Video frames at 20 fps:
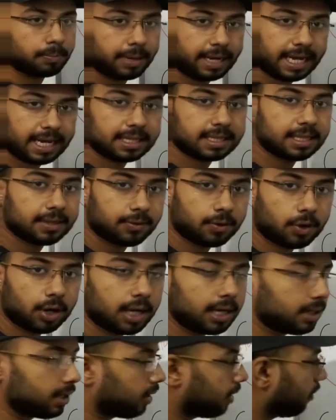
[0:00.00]
break the
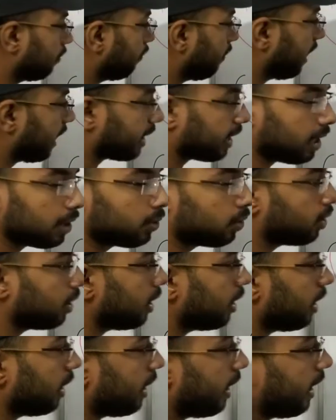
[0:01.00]
wall, make a
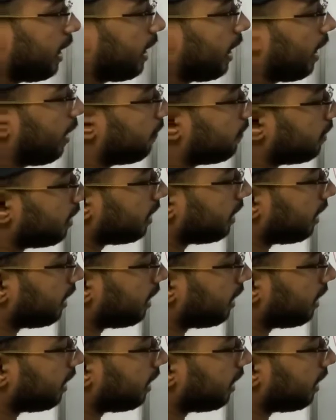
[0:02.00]
hole, and after